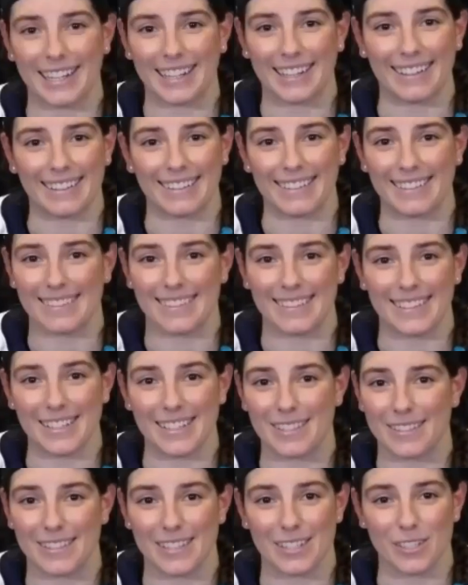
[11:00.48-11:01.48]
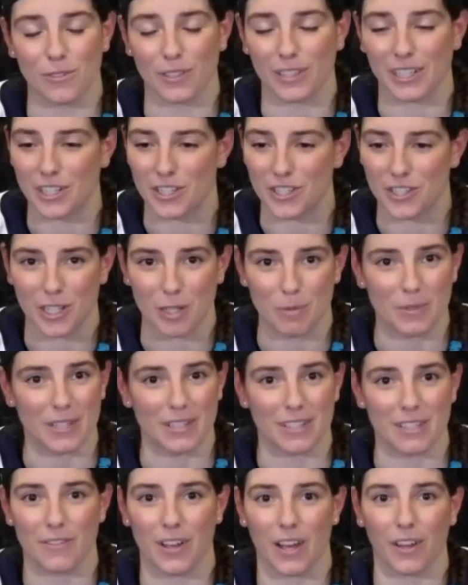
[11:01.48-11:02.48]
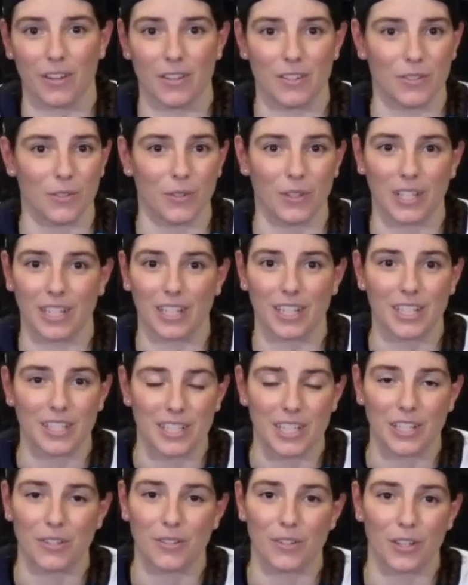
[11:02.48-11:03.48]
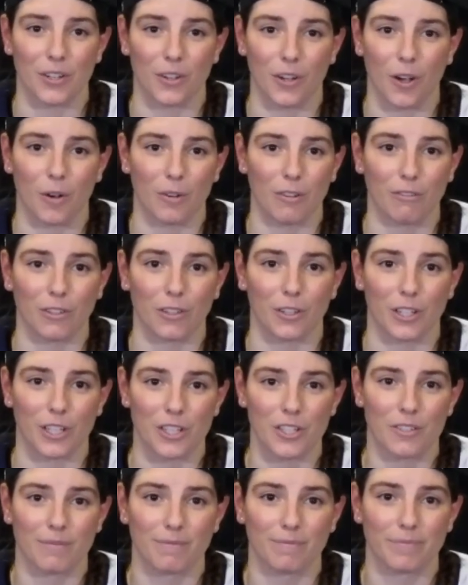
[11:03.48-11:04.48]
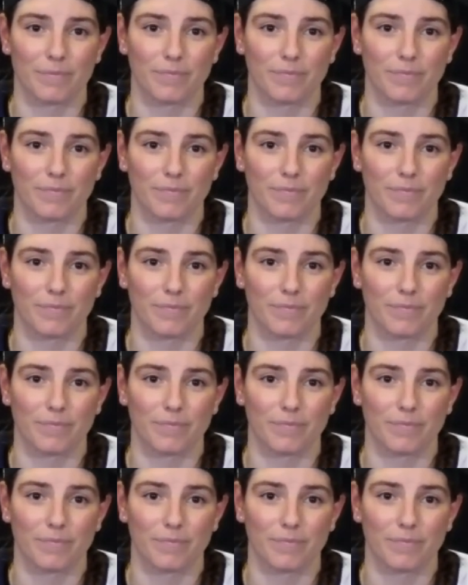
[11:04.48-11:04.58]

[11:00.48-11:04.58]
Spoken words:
and these relationships and this value is only going to continue to grow and flourish.